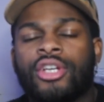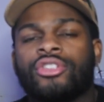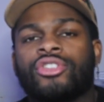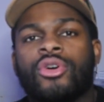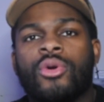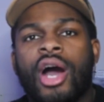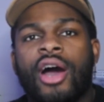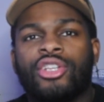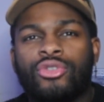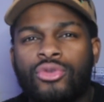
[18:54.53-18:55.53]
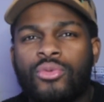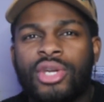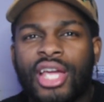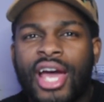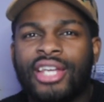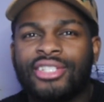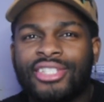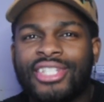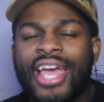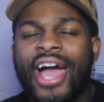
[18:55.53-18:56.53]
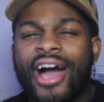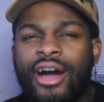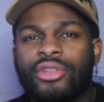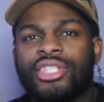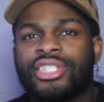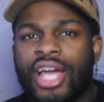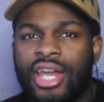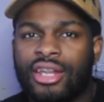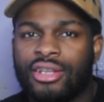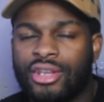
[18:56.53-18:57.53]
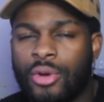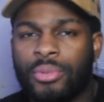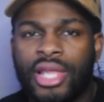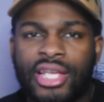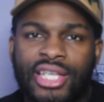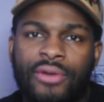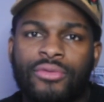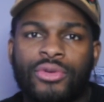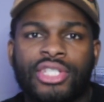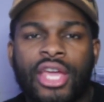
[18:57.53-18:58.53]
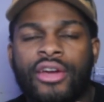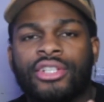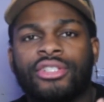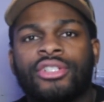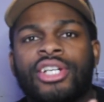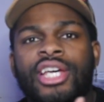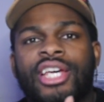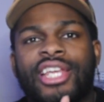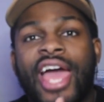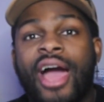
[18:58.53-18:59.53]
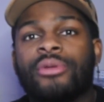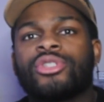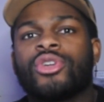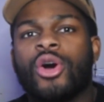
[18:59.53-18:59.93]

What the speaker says: So I do want to kind of see how this kind of plays out for his character and how he's going